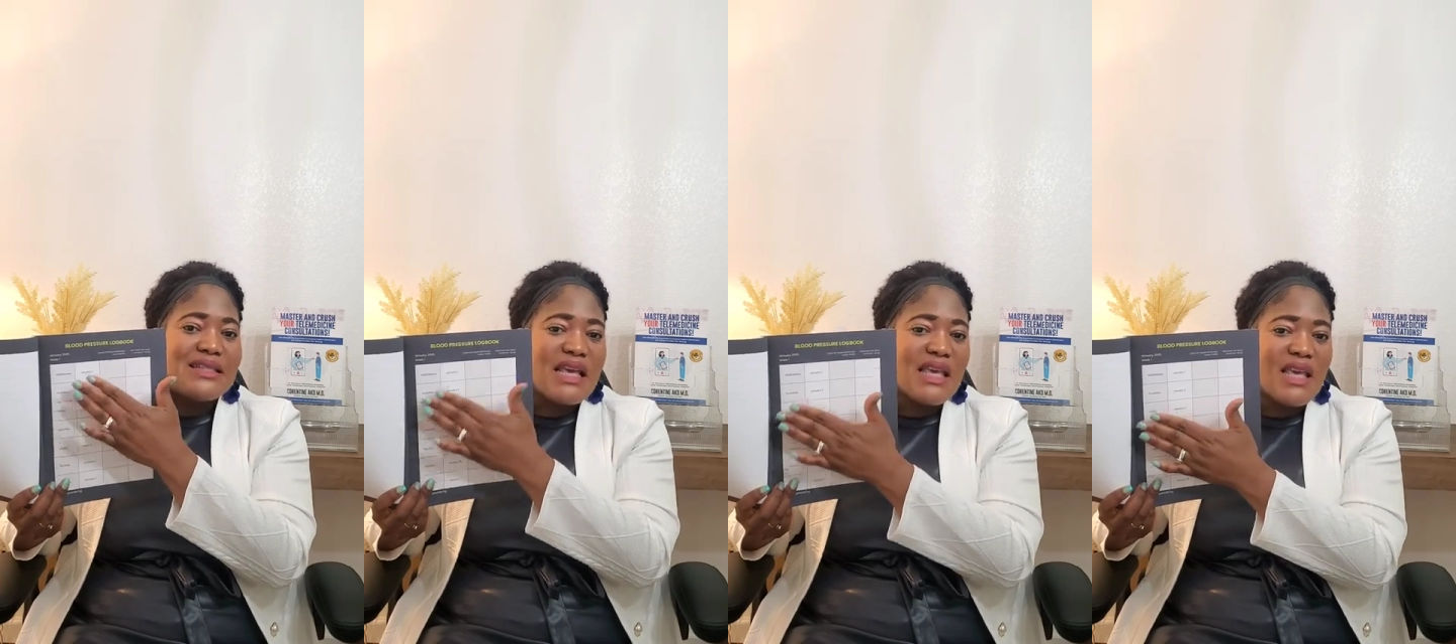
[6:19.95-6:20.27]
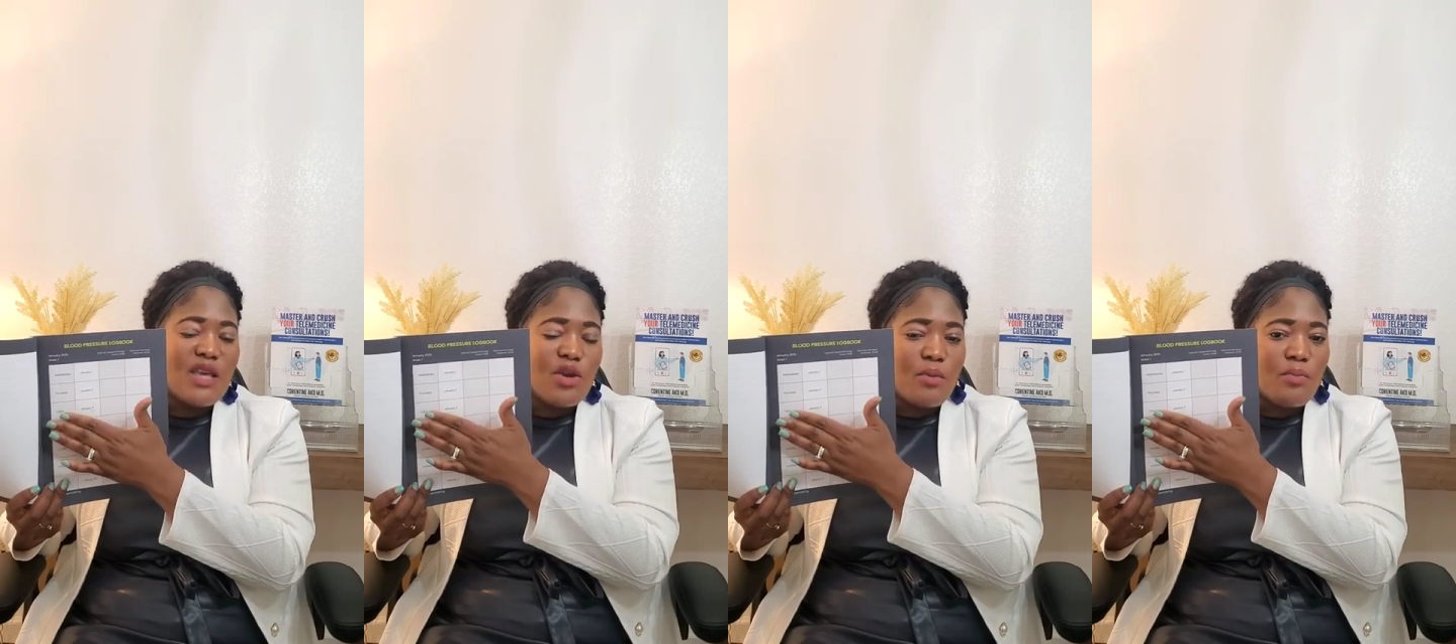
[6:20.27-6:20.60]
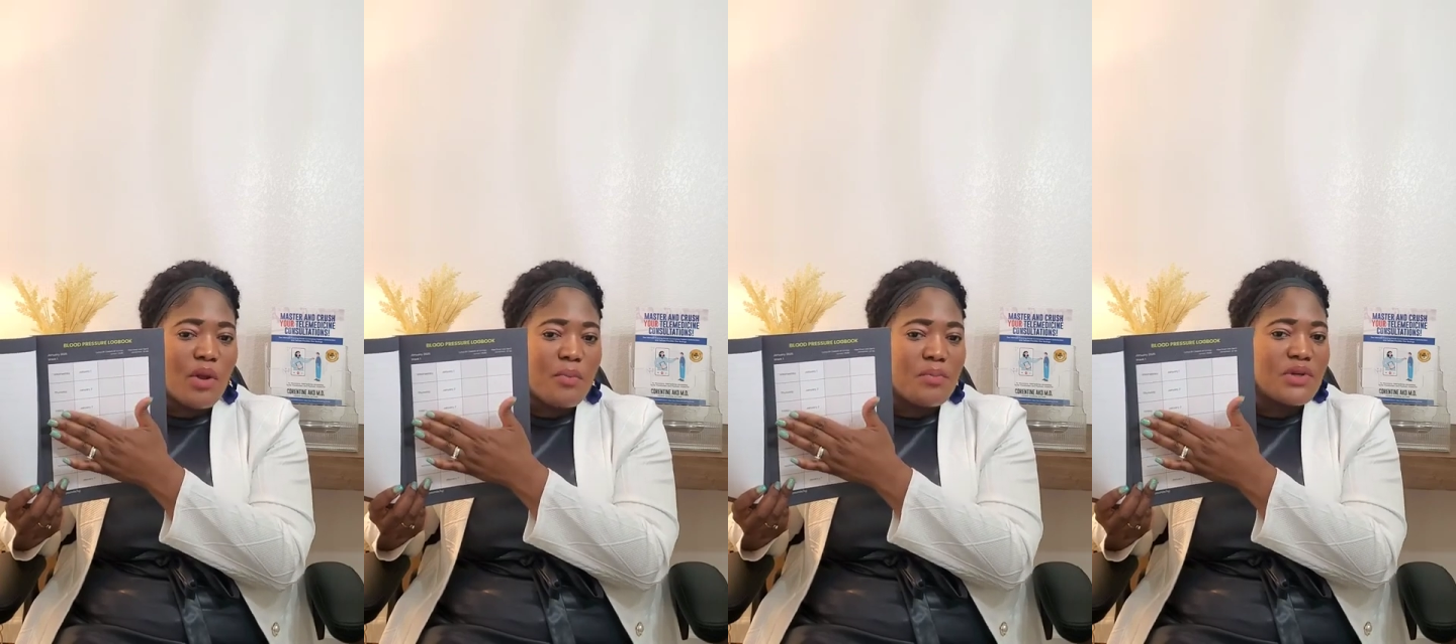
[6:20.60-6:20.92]
taken your
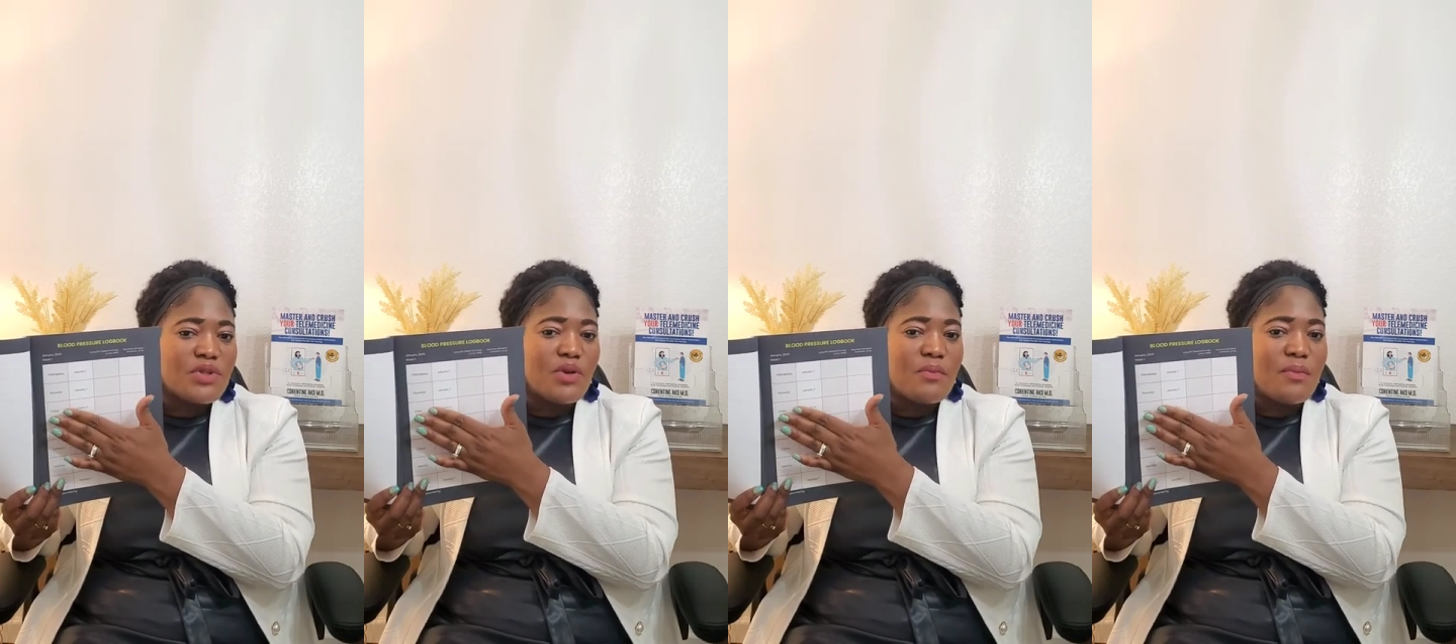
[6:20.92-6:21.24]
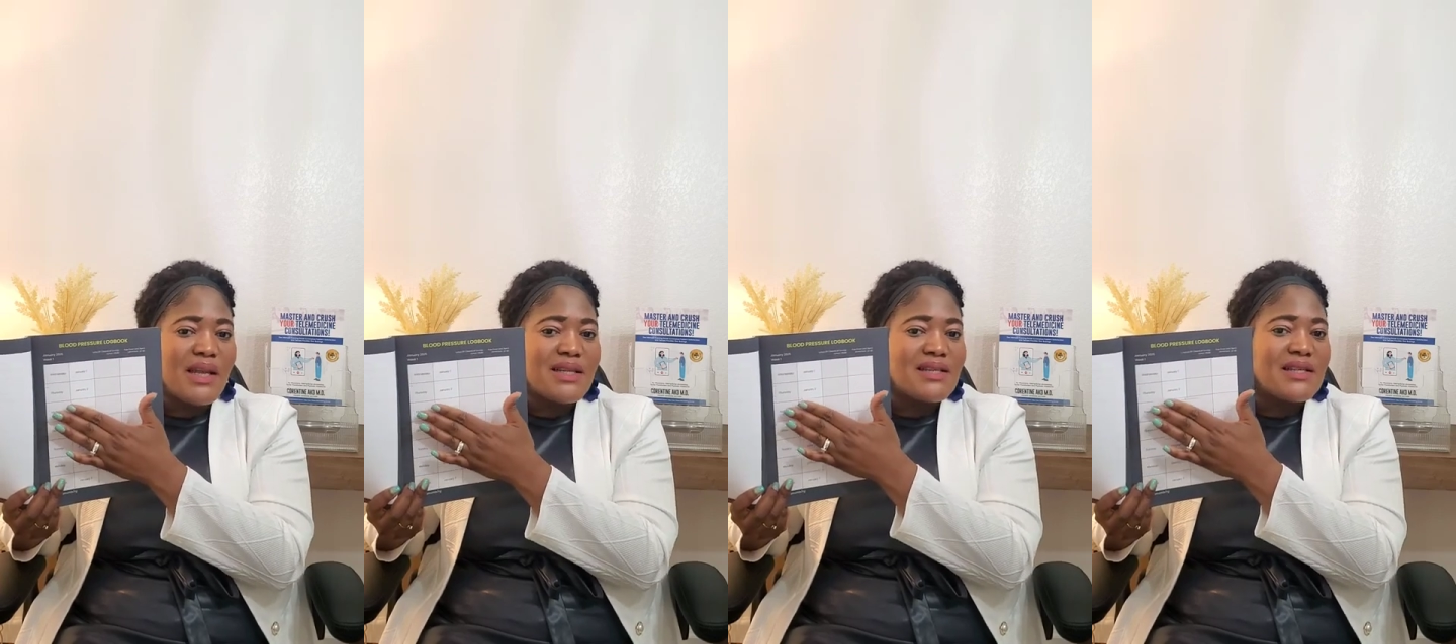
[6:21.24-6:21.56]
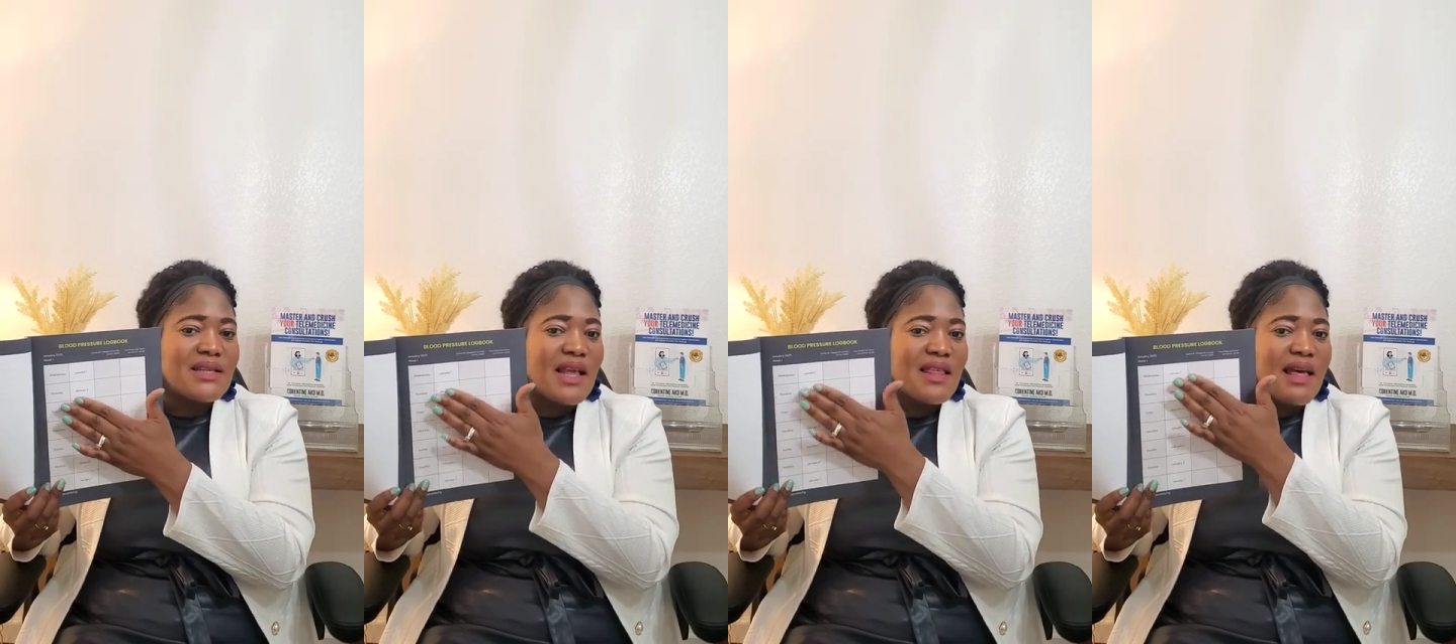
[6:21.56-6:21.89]
blood pressure
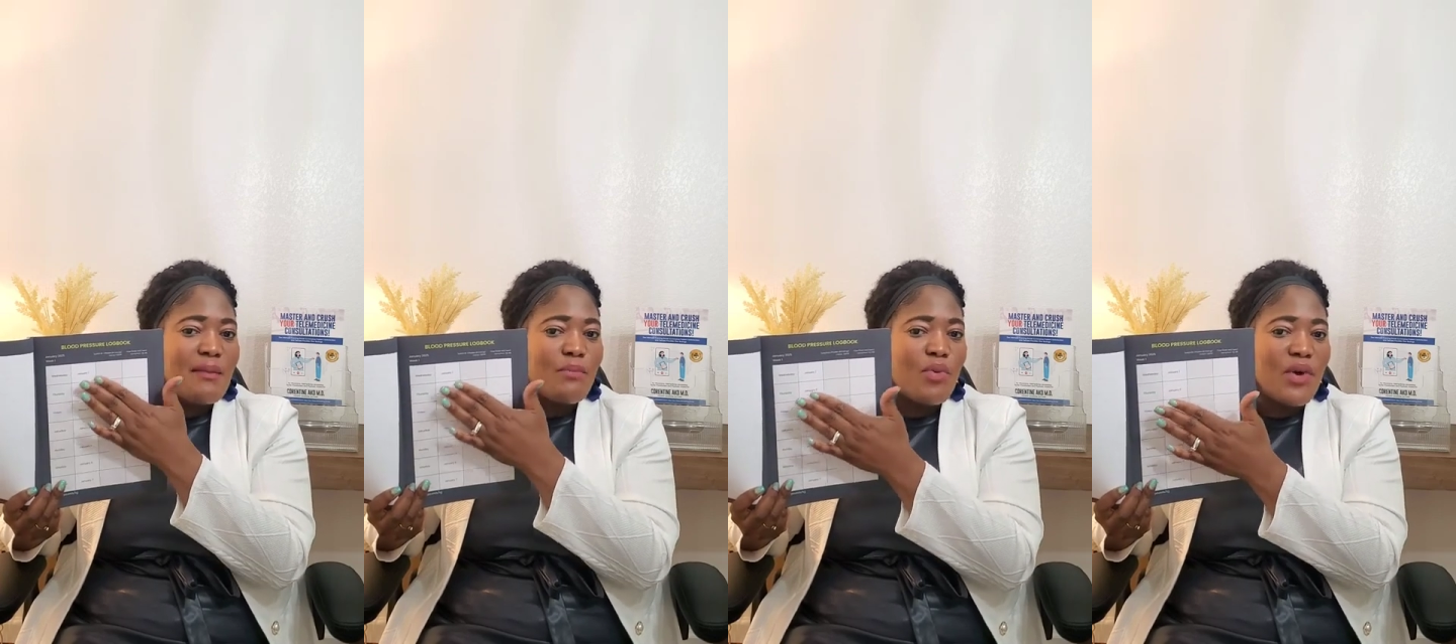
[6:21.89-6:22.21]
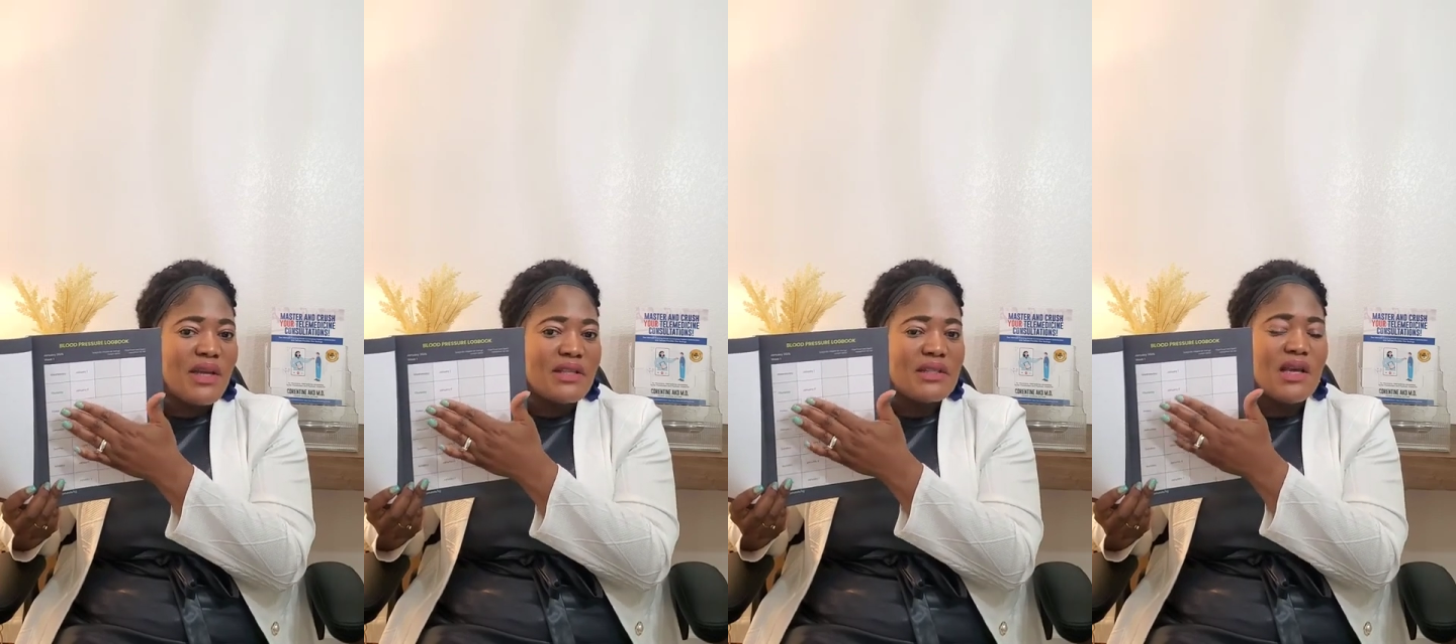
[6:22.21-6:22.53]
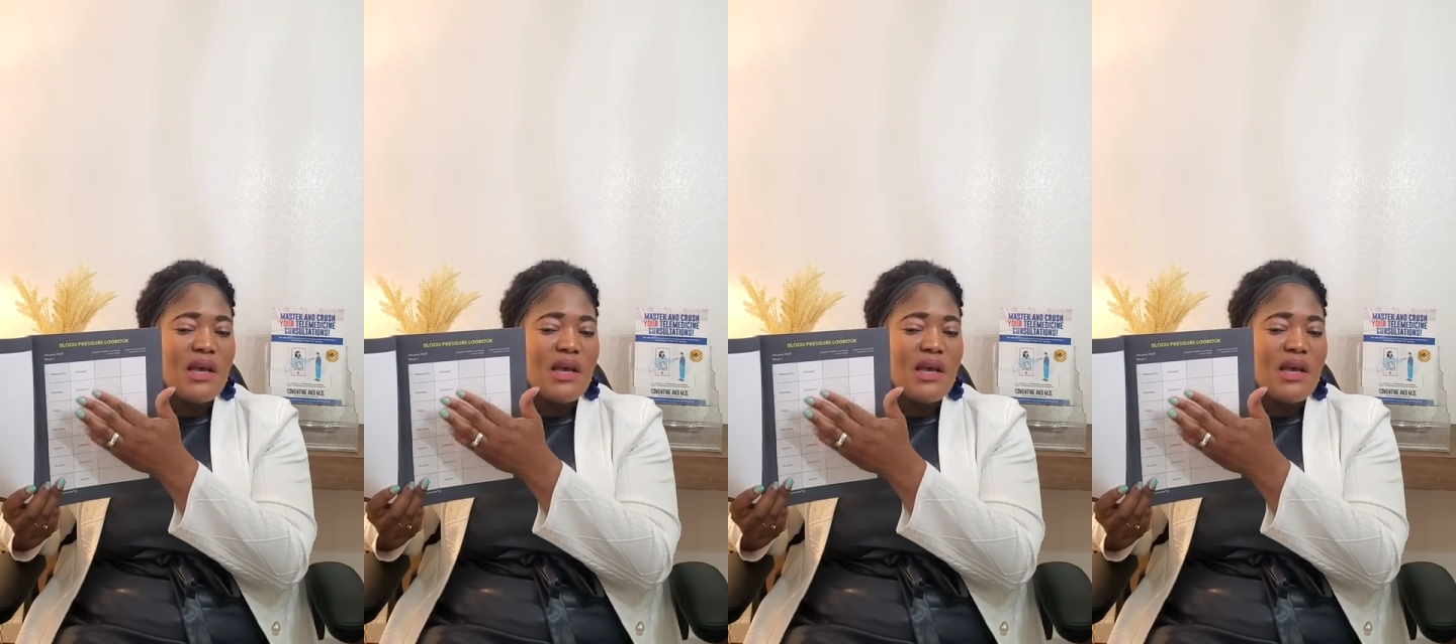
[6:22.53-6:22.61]
medicine at that point,